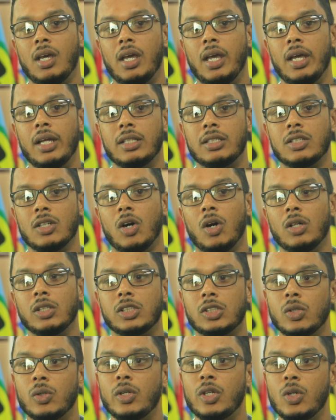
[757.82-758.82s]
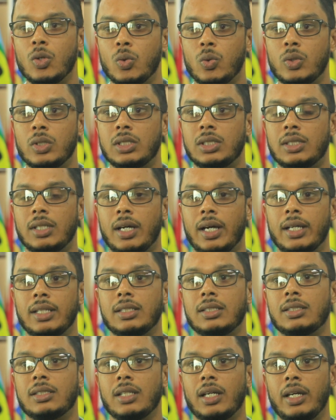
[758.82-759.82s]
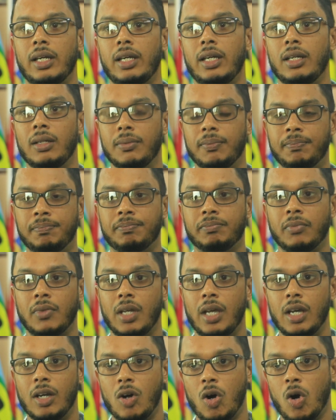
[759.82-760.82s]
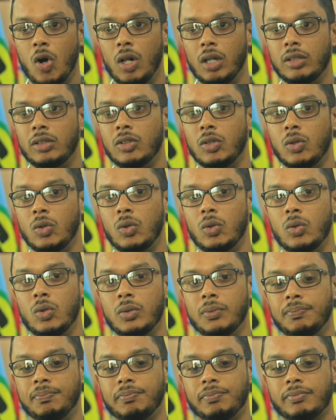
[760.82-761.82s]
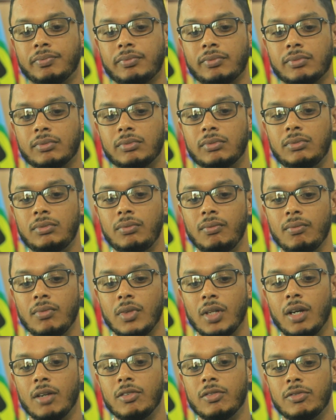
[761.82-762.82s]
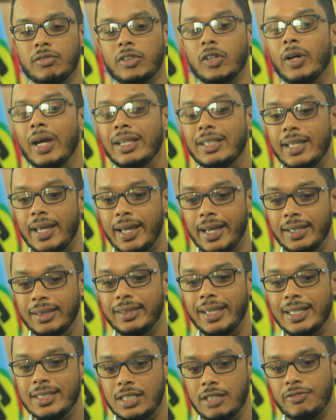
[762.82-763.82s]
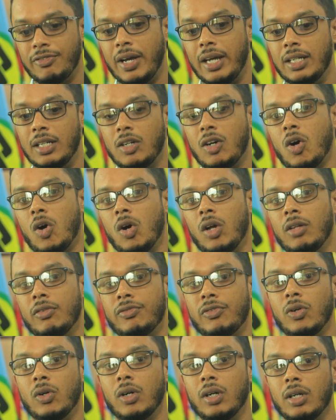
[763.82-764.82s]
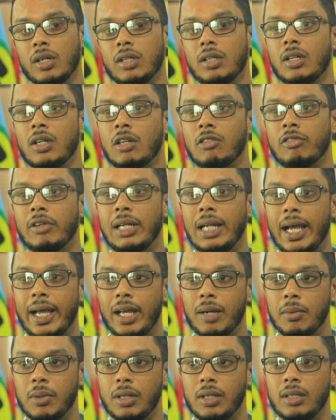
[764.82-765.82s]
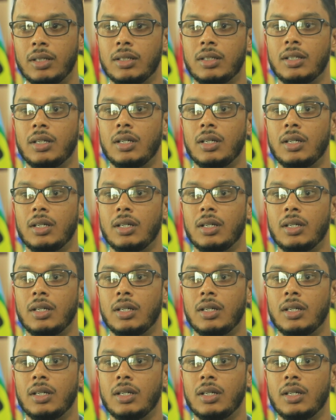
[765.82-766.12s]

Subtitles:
It's also used as a call to intensify the call for reliable